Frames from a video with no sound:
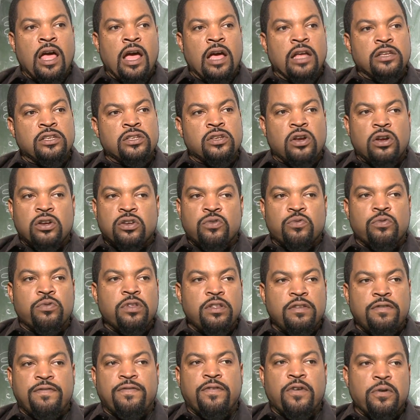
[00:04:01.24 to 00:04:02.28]
I started to
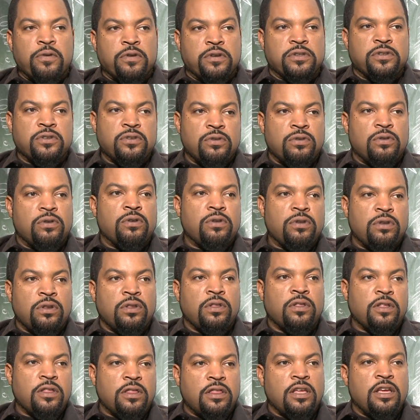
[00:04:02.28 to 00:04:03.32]
really focus on
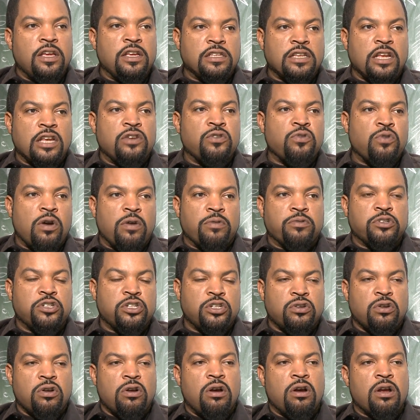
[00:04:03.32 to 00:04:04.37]
the things I knew I was
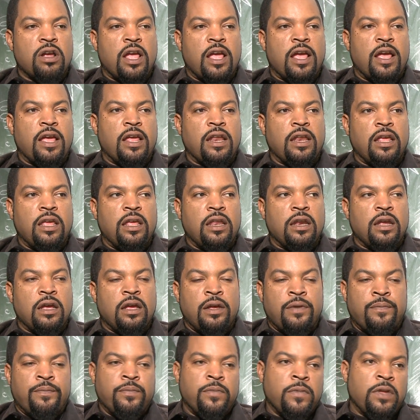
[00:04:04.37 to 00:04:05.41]
strong at, and
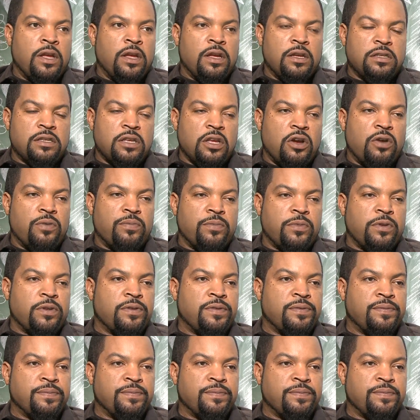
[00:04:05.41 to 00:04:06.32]
it's helped me.